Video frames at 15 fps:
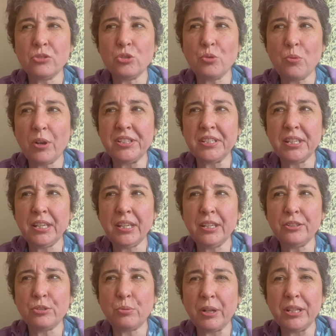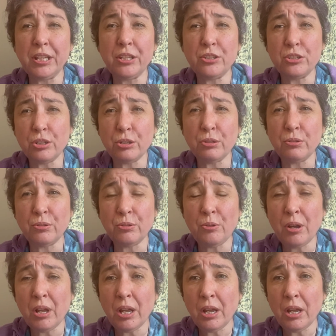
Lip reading: 2022,